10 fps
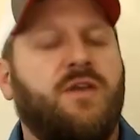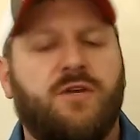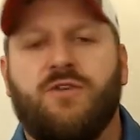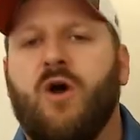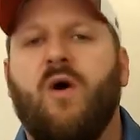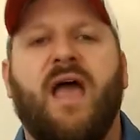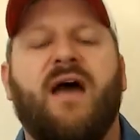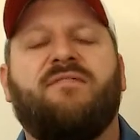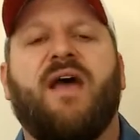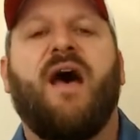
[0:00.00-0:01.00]
You don't
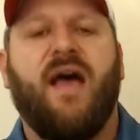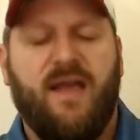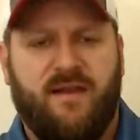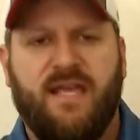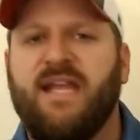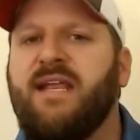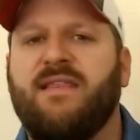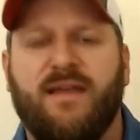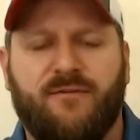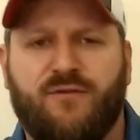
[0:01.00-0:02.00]
have to hide
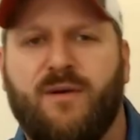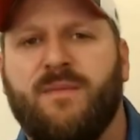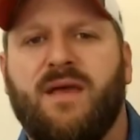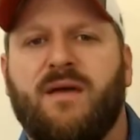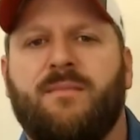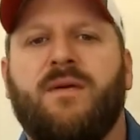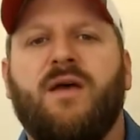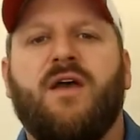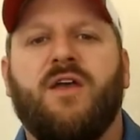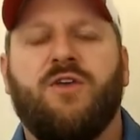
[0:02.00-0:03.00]
anything from him.
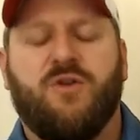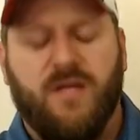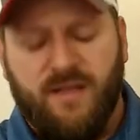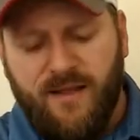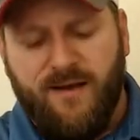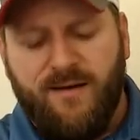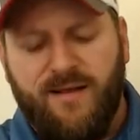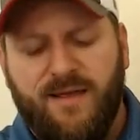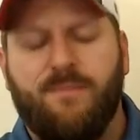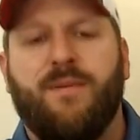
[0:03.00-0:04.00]
You can
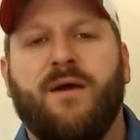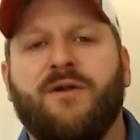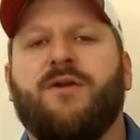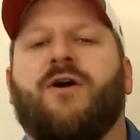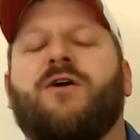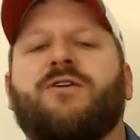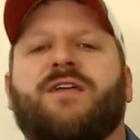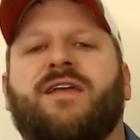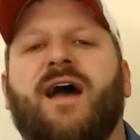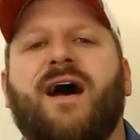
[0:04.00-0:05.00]
literally bare your heart
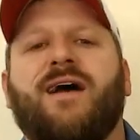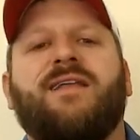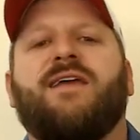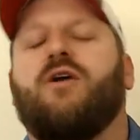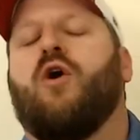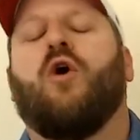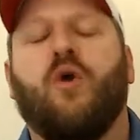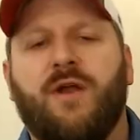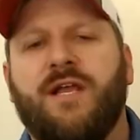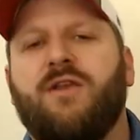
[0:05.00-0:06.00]
to God. He
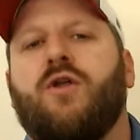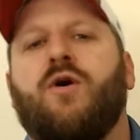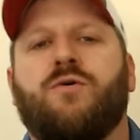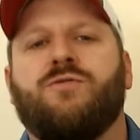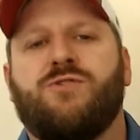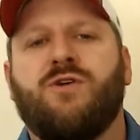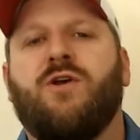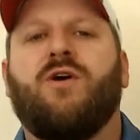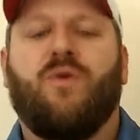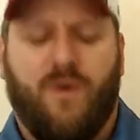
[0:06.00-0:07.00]
already knows
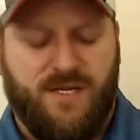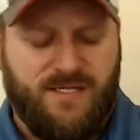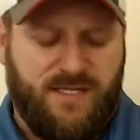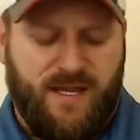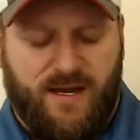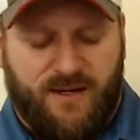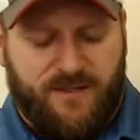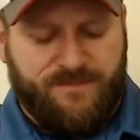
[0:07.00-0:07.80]
what is there.